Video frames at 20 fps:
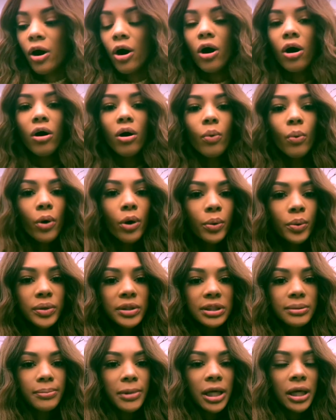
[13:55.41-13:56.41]
oh, woe
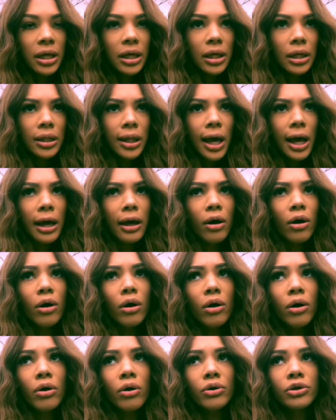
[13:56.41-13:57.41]
is me, like,
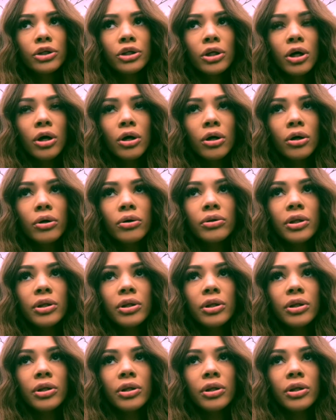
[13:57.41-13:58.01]
oh, you know,